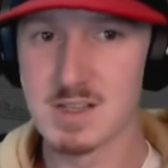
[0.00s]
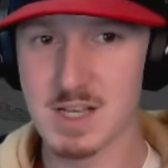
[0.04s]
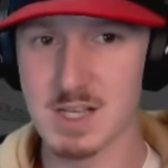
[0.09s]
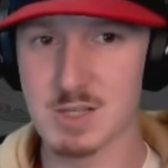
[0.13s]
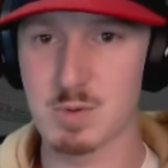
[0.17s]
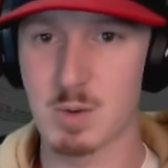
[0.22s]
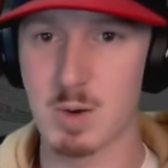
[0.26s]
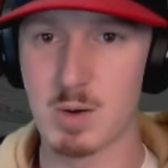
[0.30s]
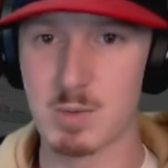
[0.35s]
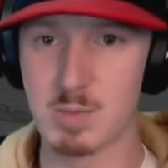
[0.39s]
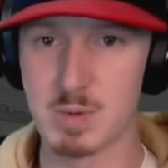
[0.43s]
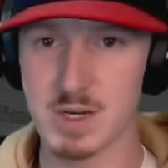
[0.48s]

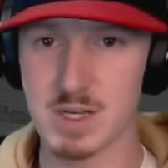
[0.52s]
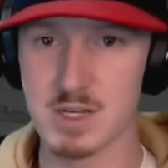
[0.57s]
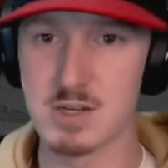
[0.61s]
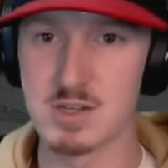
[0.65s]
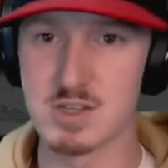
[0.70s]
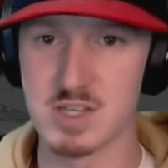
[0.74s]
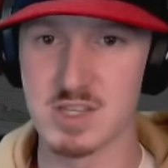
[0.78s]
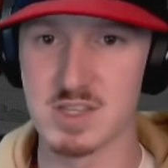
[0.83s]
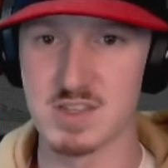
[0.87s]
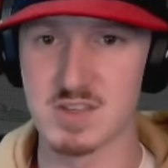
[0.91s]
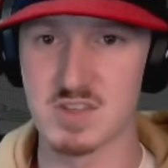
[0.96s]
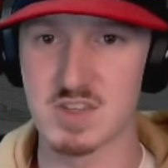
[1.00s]
That's why we're bringing you
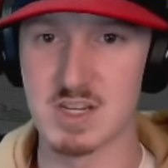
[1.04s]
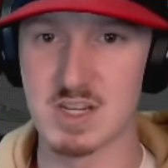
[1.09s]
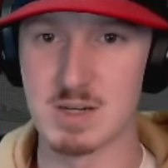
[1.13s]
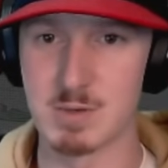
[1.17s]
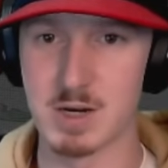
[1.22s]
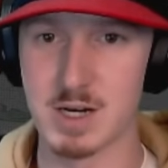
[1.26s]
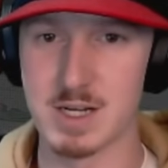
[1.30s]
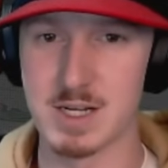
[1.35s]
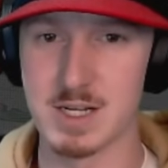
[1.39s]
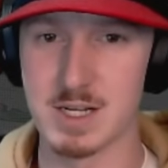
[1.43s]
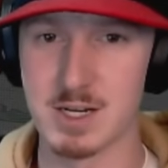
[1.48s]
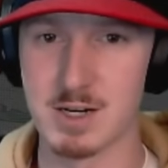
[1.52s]
to this team
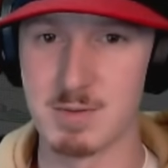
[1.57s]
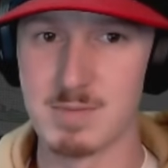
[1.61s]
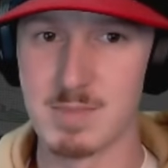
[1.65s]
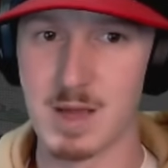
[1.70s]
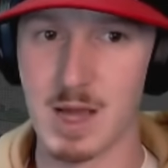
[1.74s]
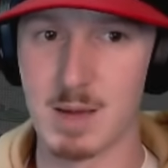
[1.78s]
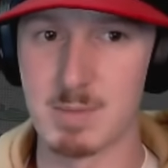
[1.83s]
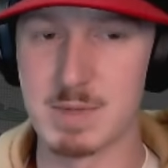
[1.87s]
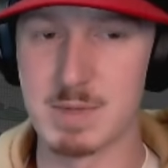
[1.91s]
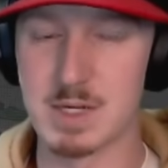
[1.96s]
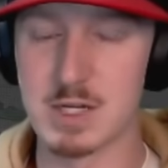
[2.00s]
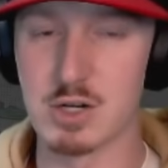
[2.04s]
right here.
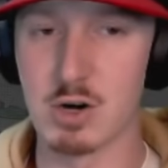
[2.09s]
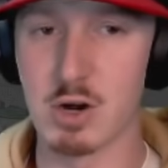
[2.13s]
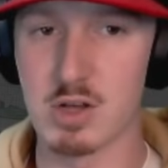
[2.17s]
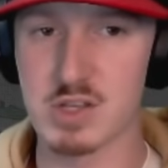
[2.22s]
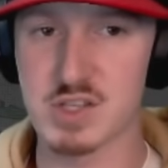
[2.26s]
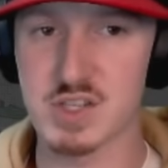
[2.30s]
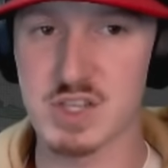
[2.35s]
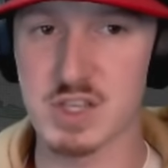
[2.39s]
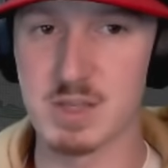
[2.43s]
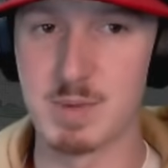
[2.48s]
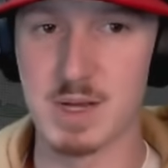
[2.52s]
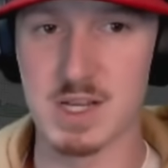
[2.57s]
I mean, you're
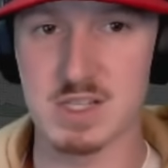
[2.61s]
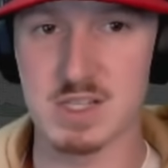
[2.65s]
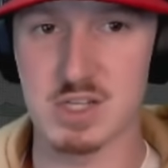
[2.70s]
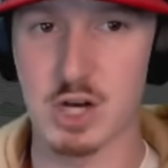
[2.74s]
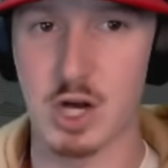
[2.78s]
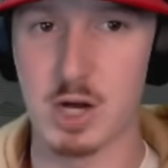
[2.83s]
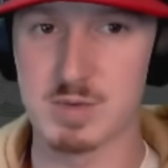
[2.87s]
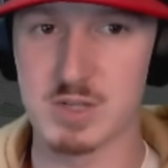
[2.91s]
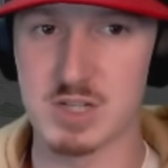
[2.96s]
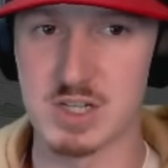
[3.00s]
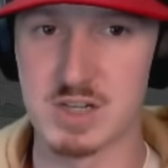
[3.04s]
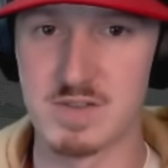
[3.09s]
also the best
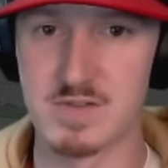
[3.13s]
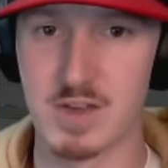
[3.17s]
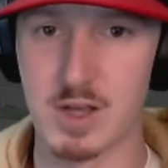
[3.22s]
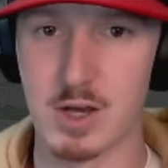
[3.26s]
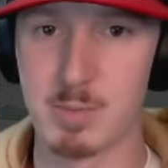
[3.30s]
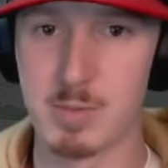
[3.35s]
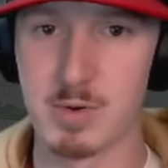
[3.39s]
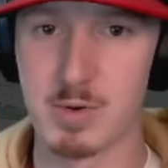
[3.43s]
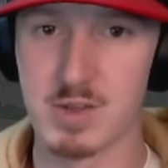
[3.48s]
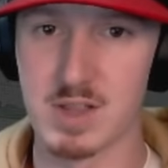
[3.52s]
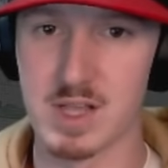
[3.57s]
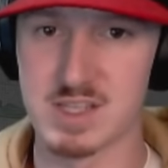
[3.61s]
option available.